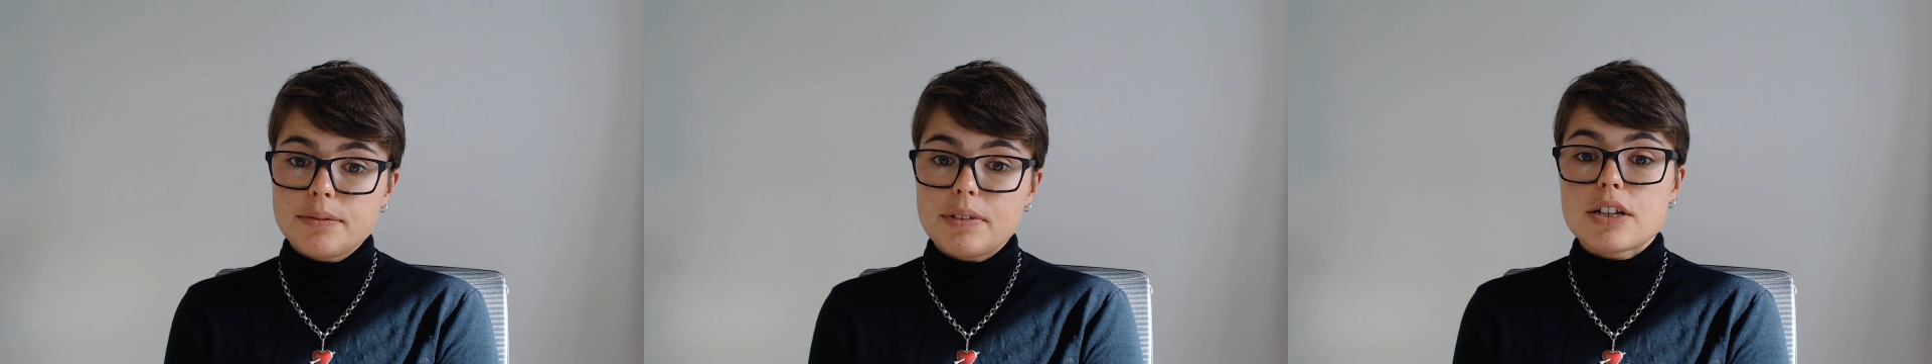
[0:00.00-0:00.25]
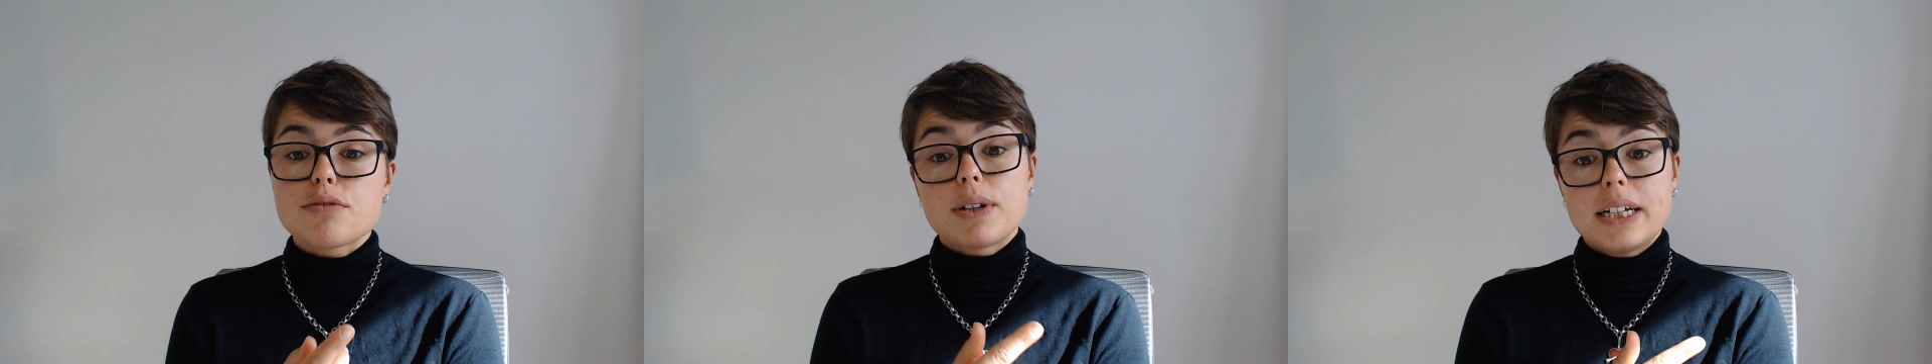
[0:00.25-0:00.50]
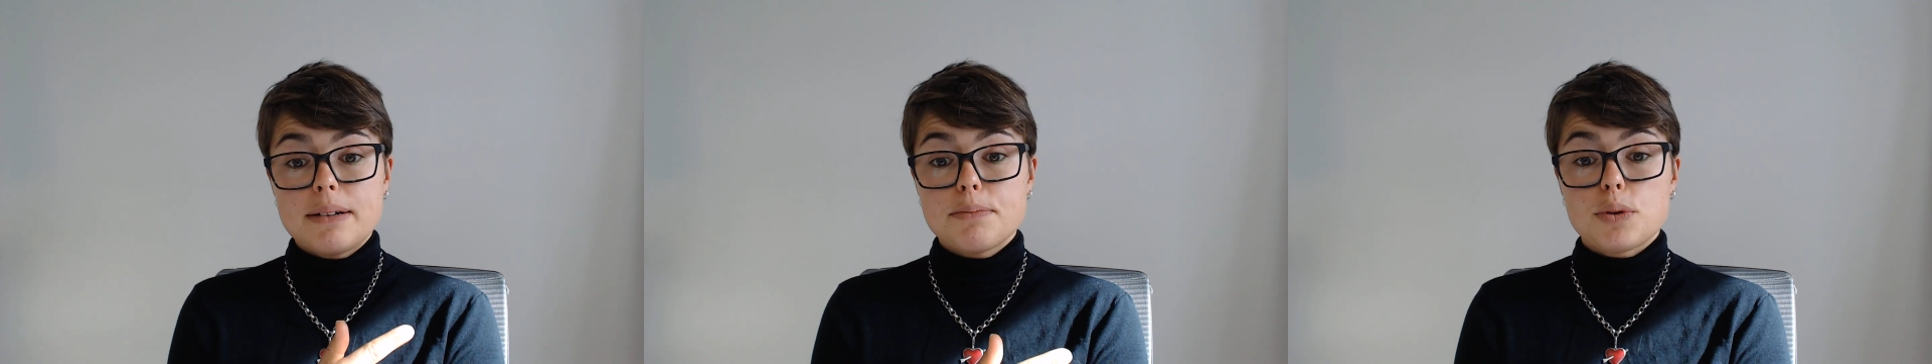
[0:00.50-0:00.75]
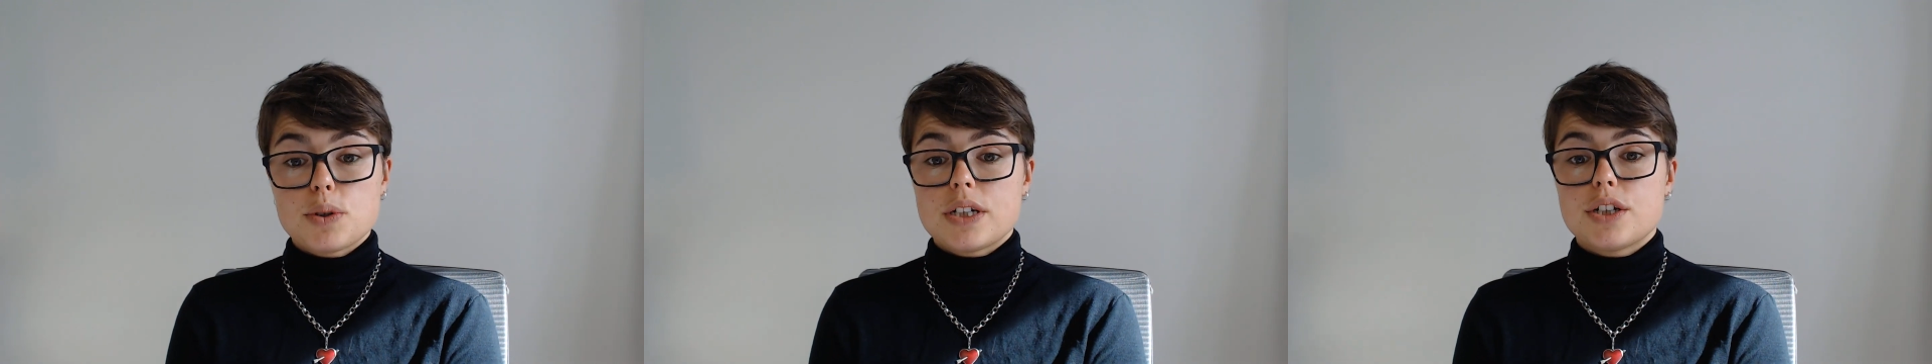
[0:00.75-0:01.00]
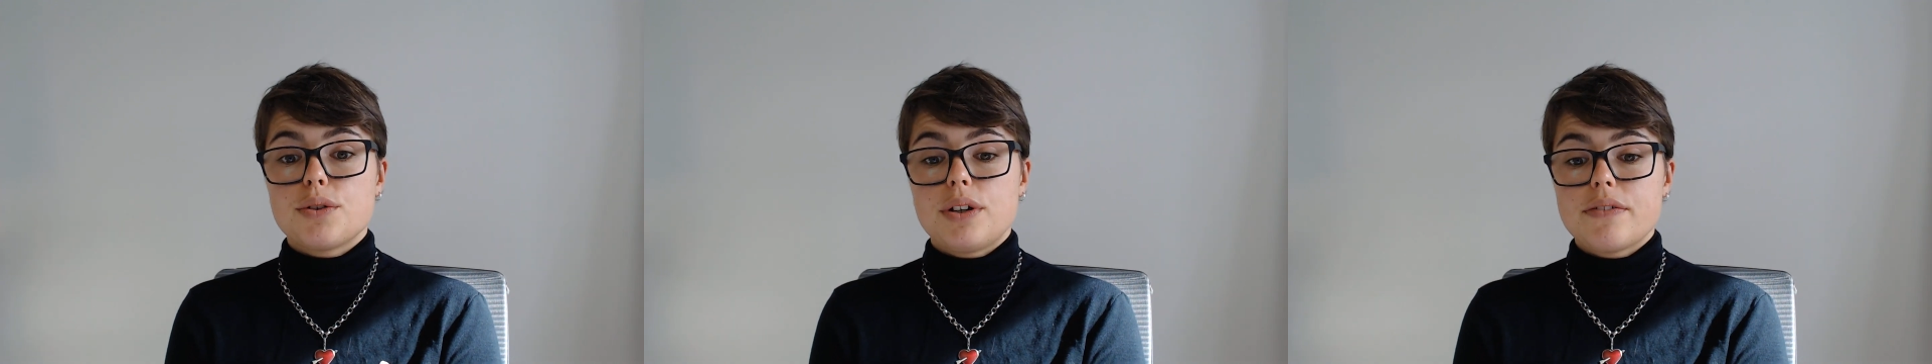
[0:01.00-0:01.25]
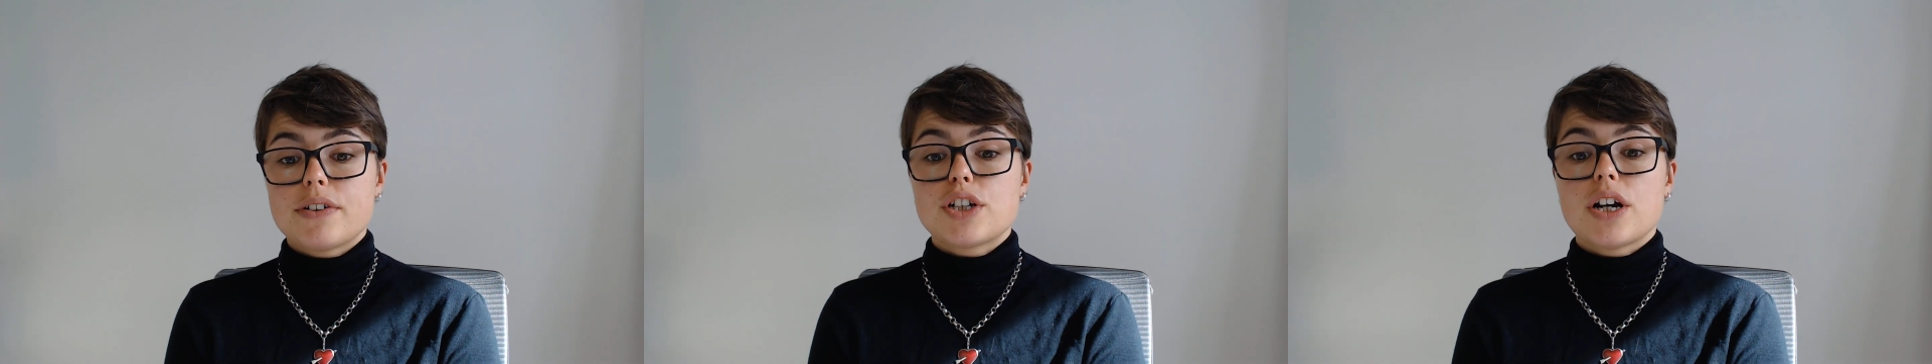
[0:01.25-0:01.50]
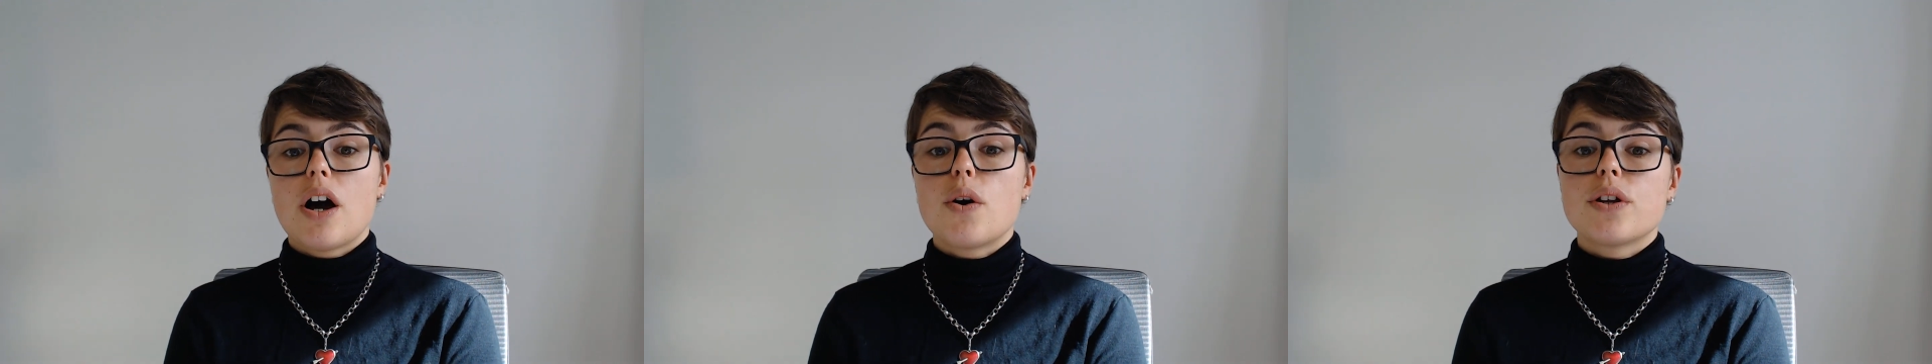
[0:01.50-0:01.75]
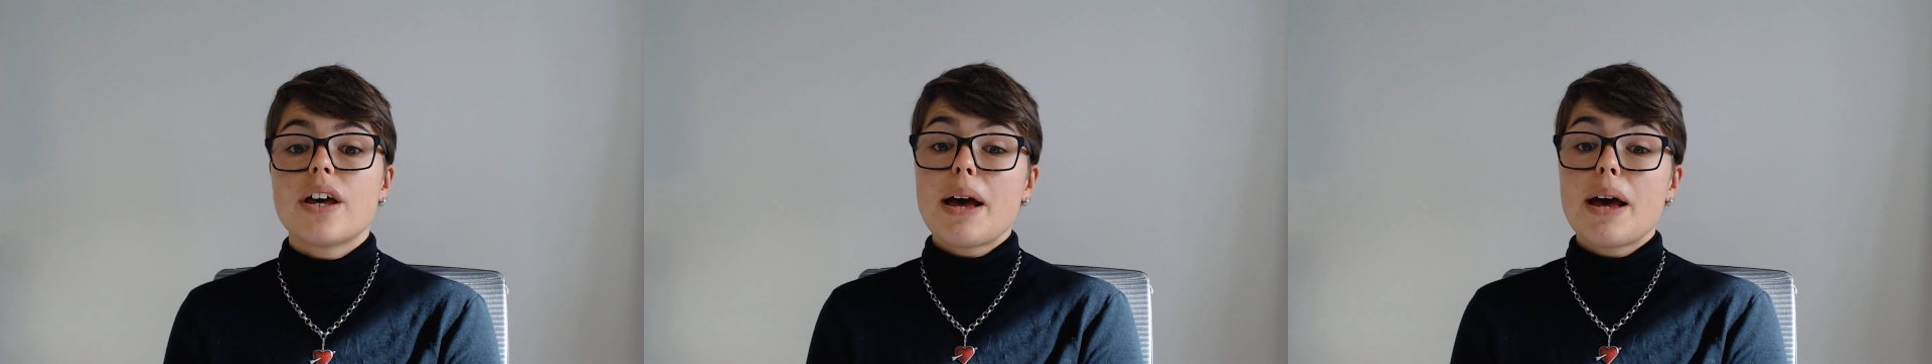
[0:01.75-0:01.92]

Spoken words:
it's really important to give a child